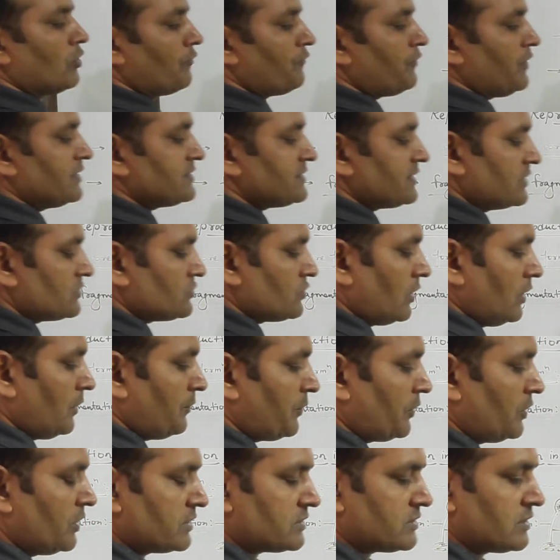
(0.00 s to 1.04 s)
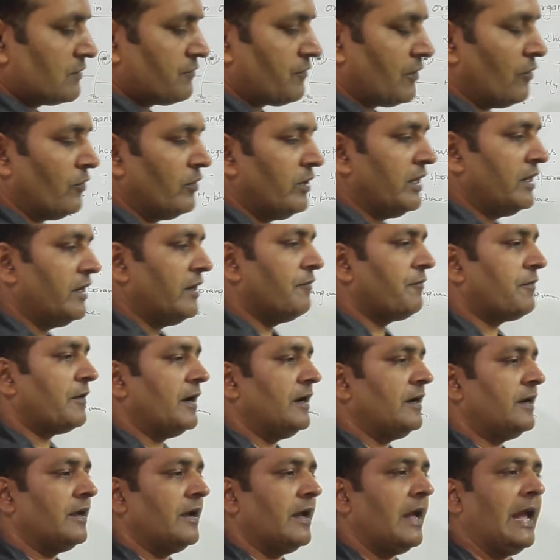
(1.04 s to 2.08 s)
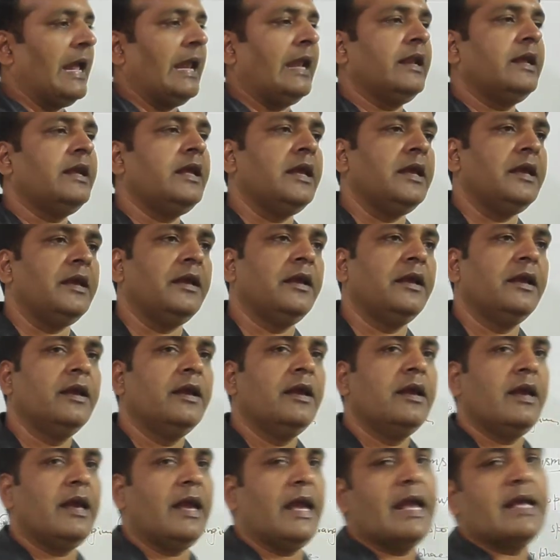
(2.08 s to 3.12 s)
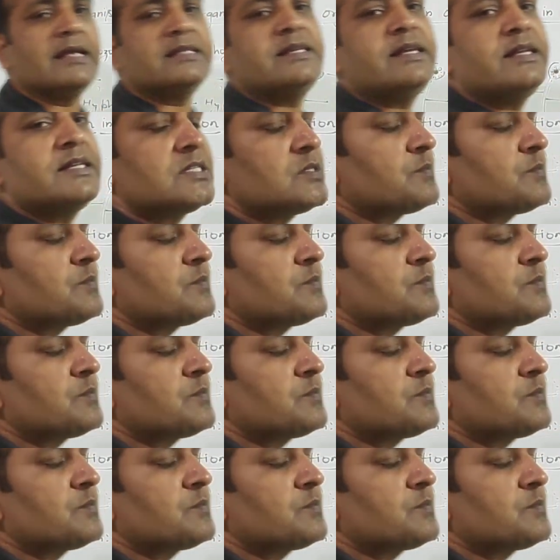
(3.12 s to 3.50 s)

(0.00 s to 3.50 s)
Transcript: of asexual reproduction found in different algae, as in